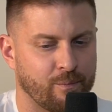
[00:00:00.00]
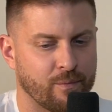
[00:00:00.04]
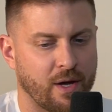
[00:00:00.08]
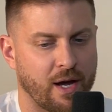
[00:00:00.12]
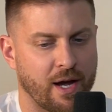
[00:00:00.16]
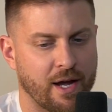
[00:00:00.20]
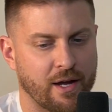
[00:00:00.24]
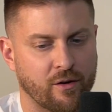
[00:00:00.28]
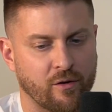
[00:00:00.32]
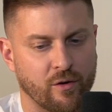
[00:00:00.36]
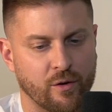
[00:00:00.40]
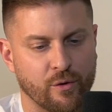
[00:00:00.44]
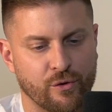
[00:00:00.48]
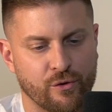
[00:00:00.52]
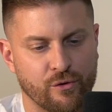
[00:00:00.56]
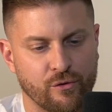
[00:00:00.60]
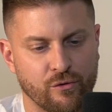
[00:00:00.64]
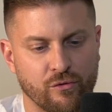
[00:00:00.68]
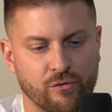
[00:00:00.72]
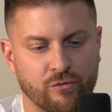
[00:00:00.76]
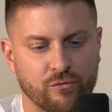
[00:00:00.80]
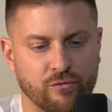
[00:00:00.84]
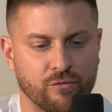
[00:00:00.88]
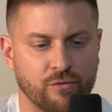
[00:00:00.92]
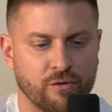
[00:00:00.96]
I agree with
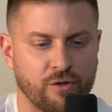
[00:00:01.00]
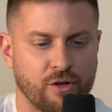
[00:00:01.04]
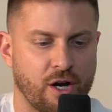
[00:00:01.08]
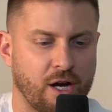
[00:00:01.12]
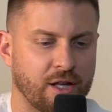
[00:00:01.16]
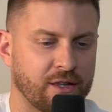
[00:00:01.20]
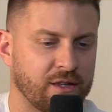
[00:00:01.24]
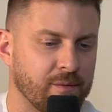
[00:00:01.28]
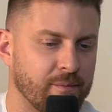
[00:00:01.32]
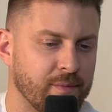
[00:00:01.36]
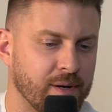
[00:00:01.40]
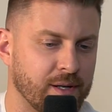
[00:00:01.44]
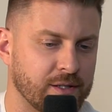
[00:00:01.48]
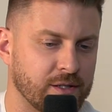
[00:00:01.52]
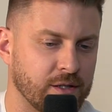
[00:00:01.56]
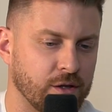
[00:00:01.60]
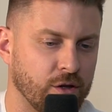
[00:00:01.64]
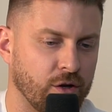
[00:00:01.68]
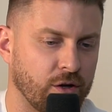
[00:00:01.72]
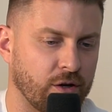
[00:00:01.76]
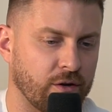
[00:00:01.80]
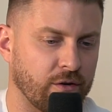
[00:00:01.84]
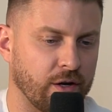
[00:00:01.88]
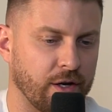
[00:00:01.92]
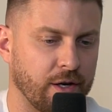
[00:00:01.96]
you. Not the best
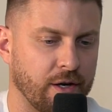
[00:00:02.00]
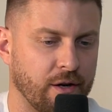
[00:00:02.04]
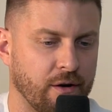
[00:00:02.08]
look right